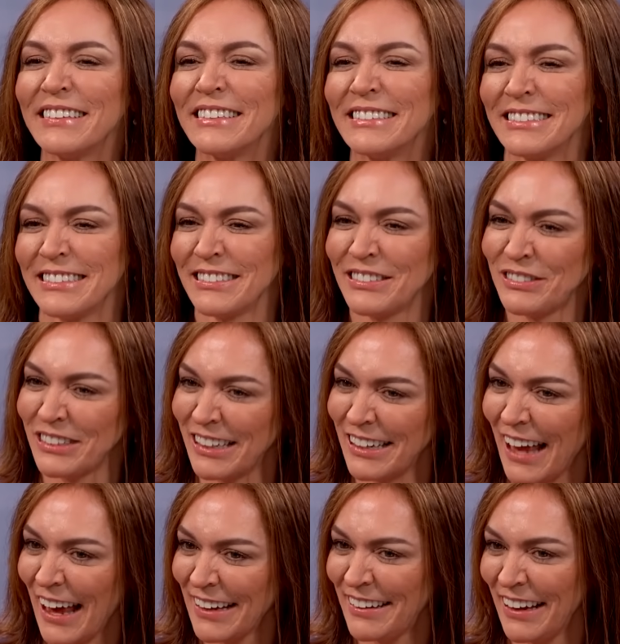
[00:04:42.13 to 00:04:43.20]
And it is
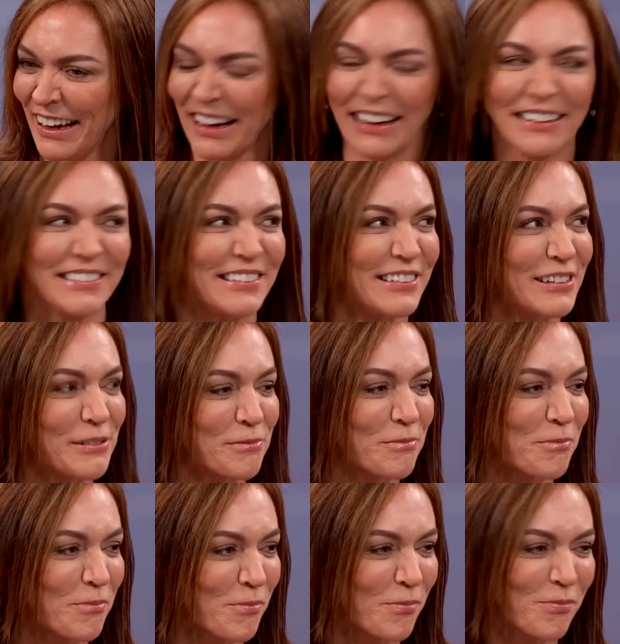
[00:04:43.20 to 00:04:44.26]
just good to see you
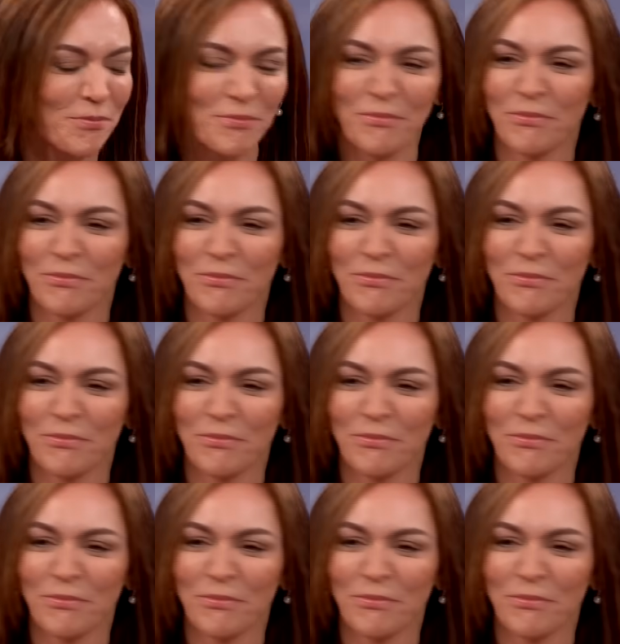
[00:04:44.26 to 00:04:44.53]
smiling.